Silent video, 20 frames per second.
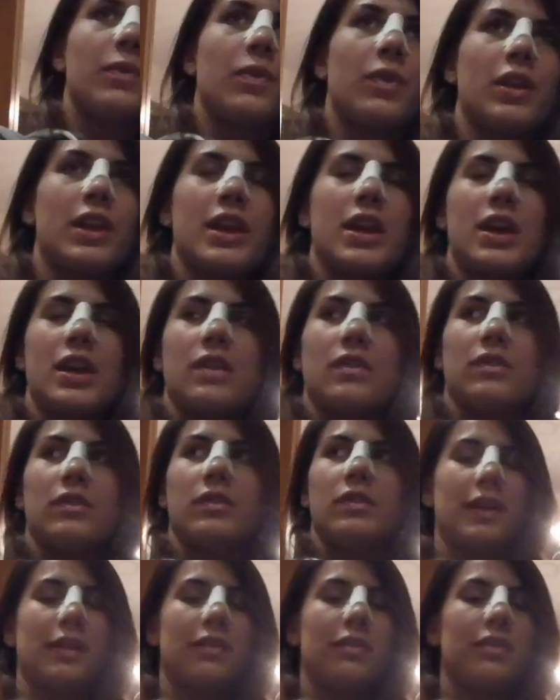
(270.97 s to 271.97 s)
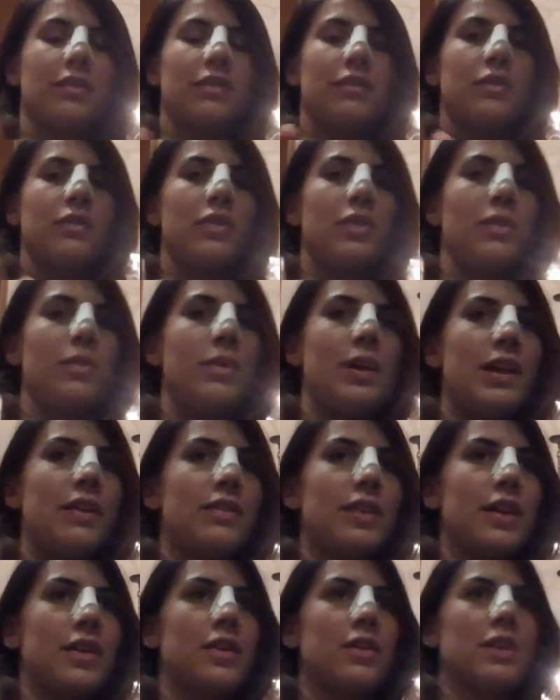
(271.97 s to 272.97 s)
4 days. Plus 2
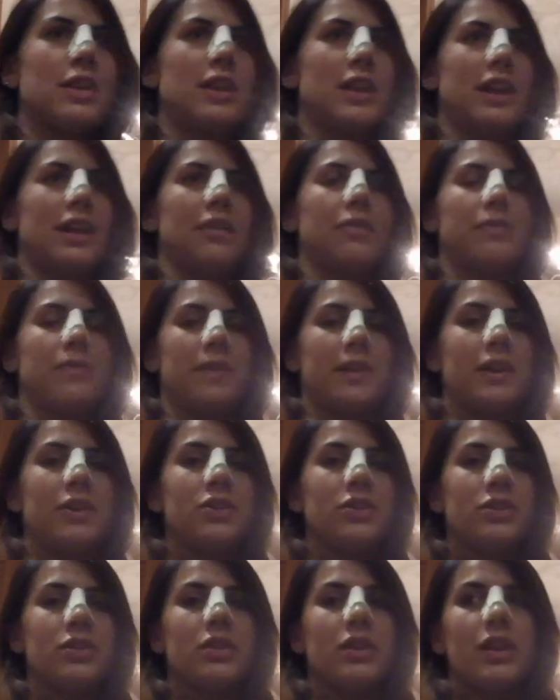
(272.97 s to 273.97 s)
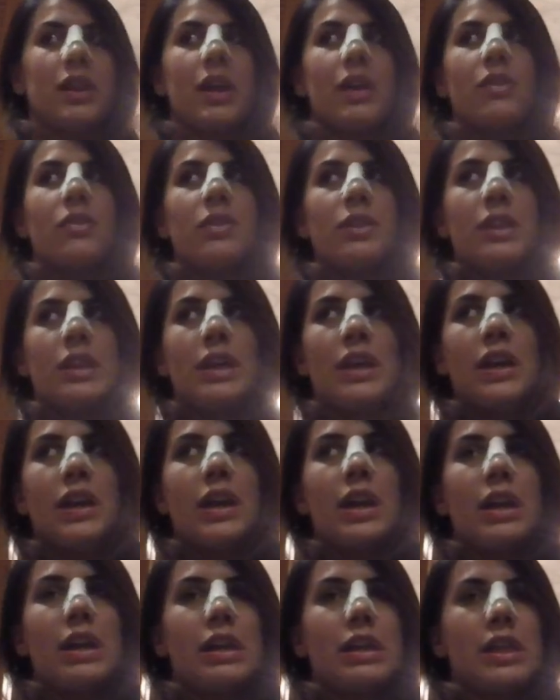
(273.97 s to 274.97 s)
weeks I couldn't eat fish, and I couldn't eat
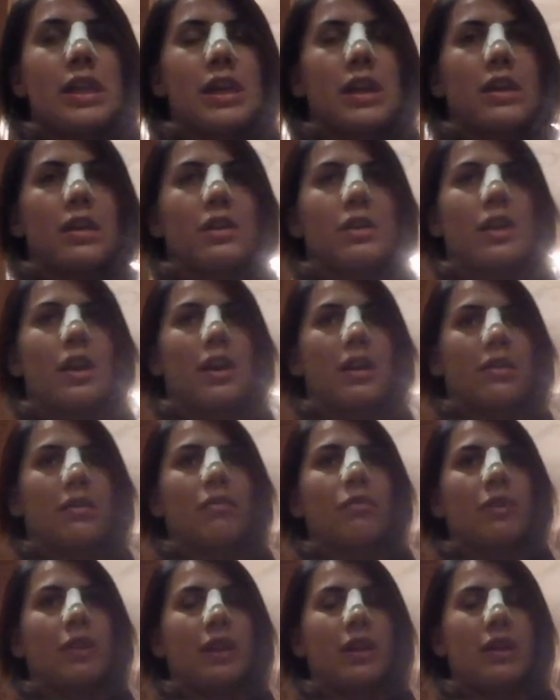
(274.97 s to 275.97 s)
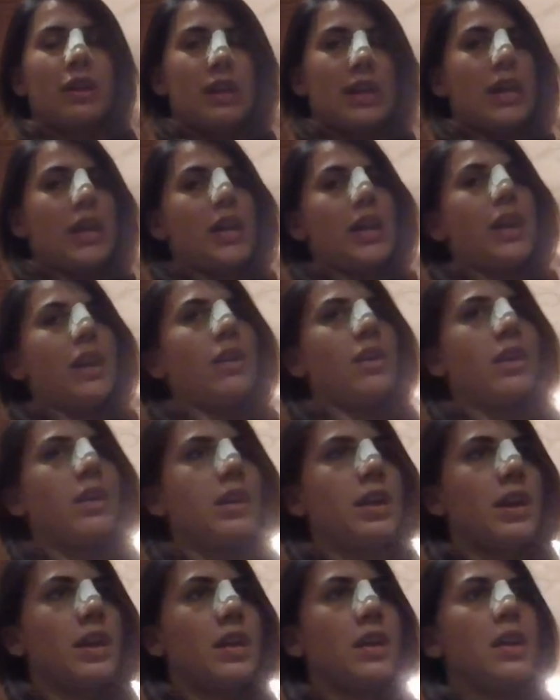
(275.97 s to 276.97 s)
anything, really eat any
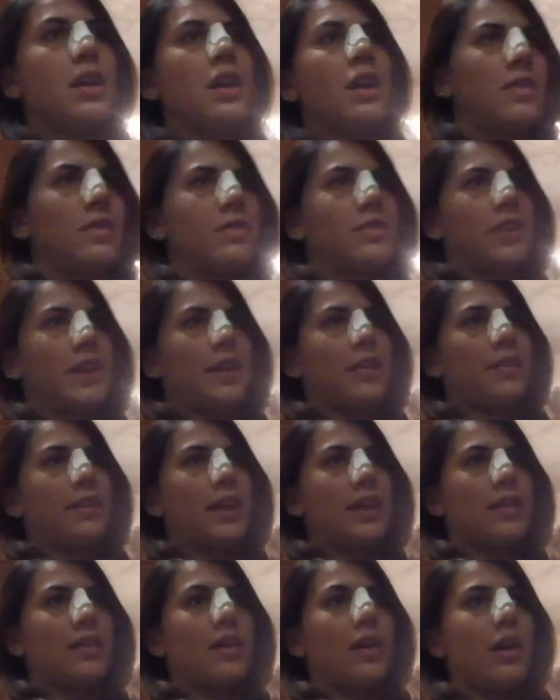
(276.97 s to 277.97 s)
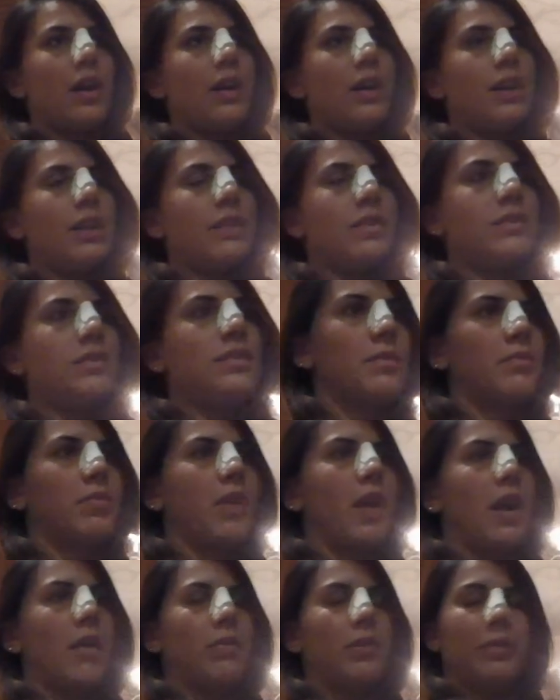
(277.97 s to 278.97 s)
garlic. Those things can cause some
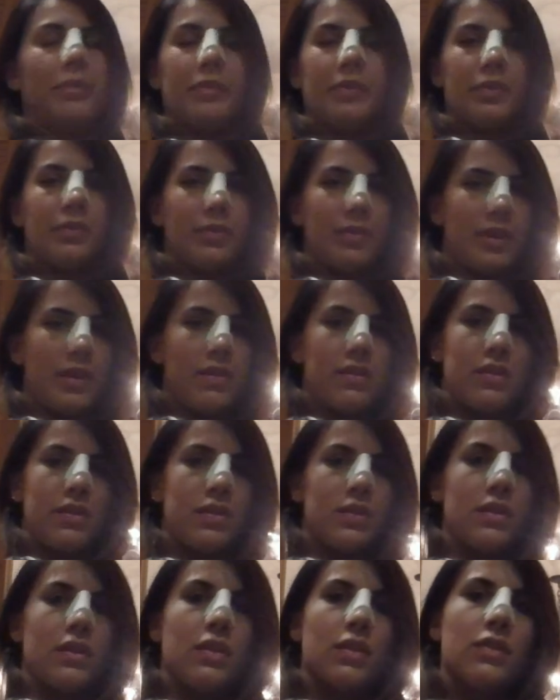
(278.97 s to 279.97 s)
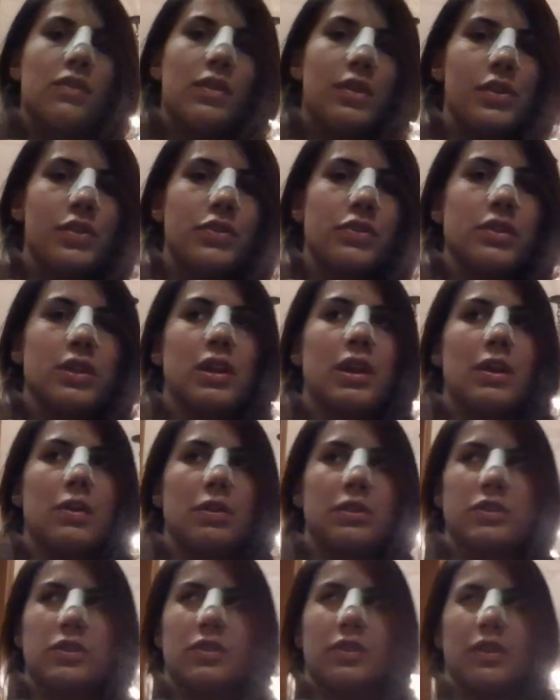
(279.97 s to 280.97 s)
problems with the surgery
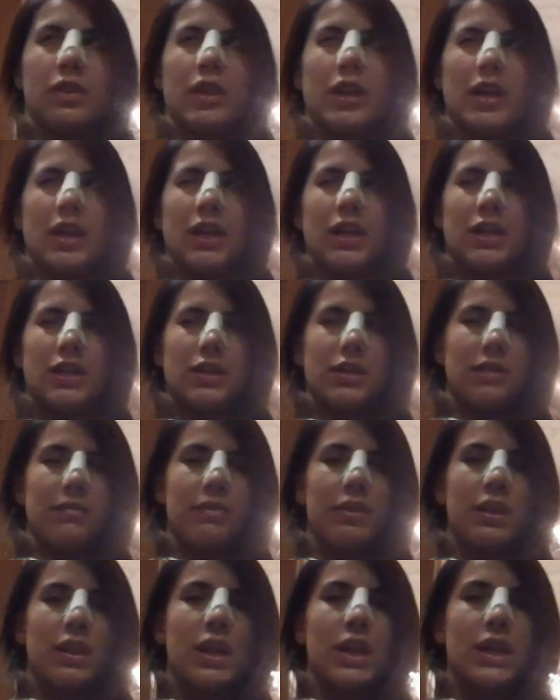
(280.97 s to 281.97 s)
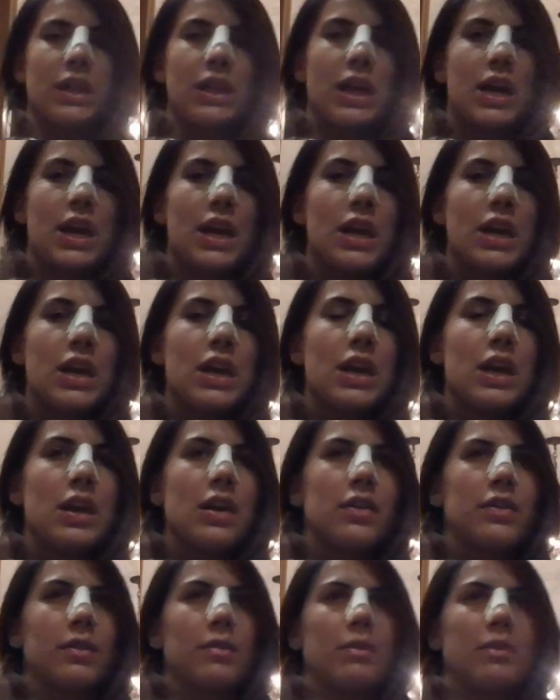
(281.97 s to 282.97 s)
or just your healing or something like that.
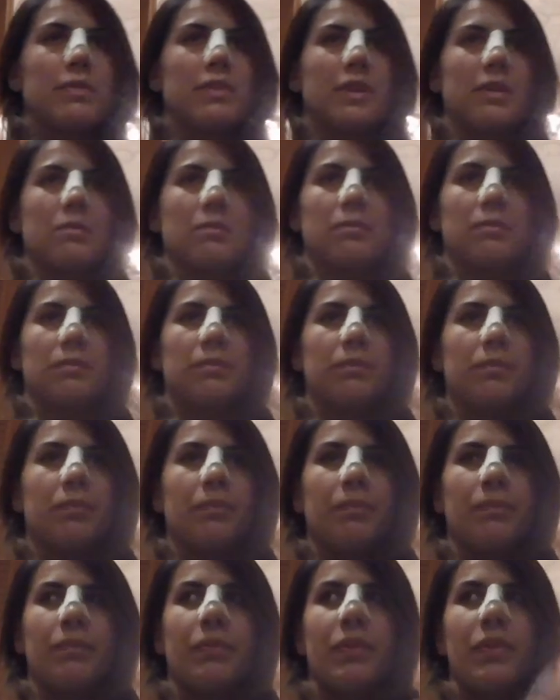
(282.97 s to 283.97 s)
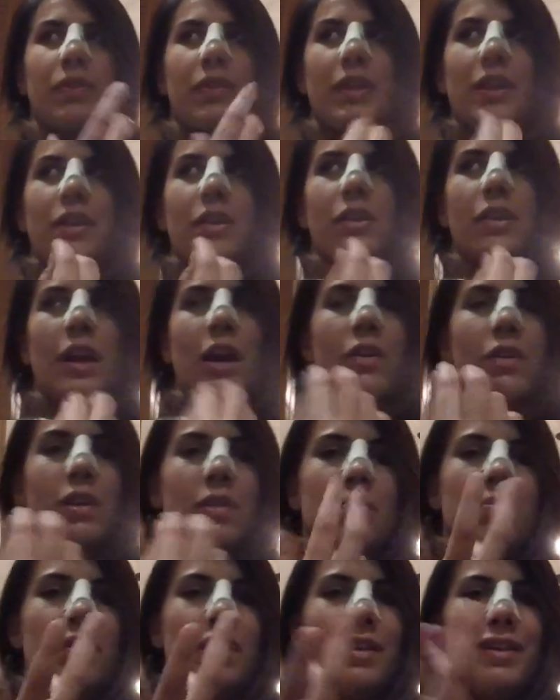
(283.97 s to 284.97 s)
Some of them thin out
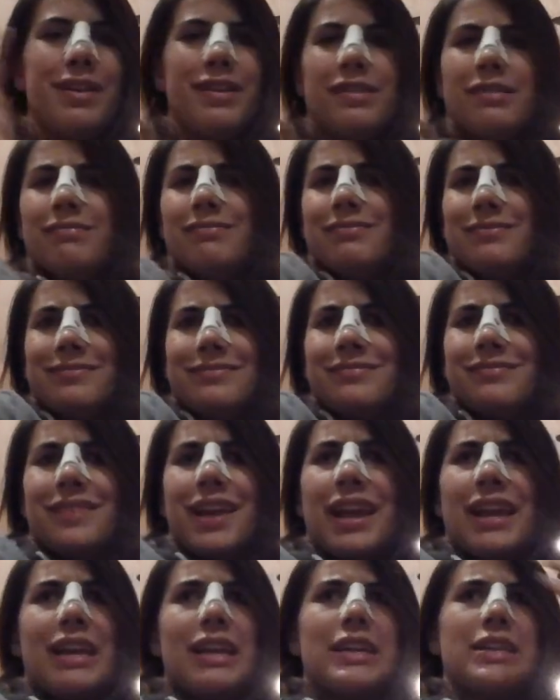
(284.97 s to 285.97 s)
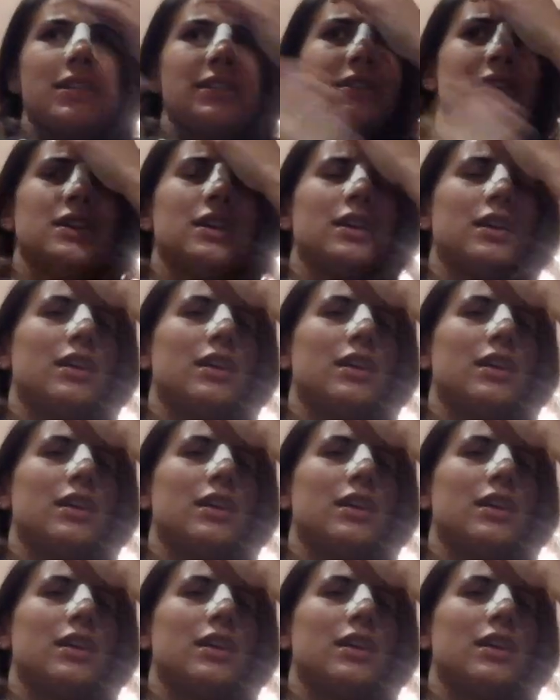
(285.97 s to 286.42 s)
your blood, I guess.